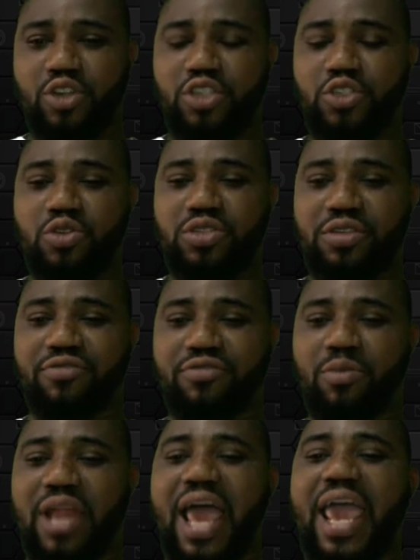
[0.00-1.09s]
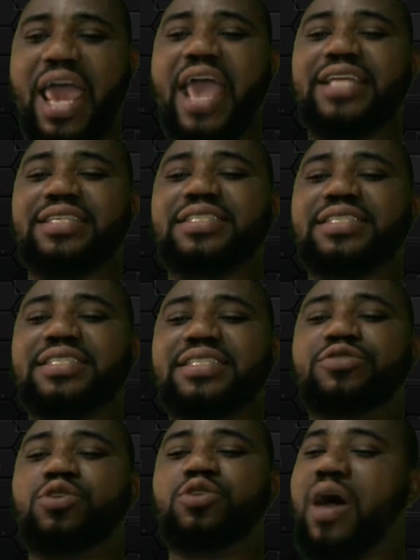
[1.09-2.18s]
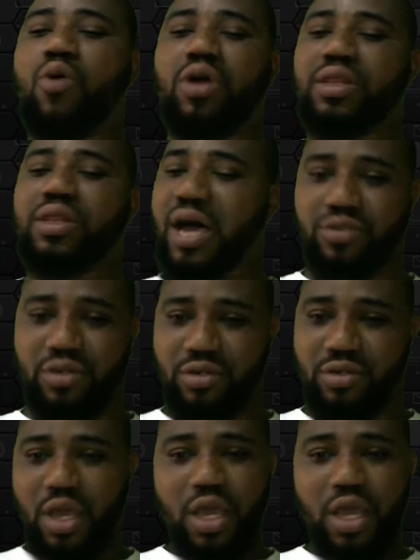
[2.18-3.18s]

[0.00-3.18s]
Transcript: just use the formula N is CV over 1000.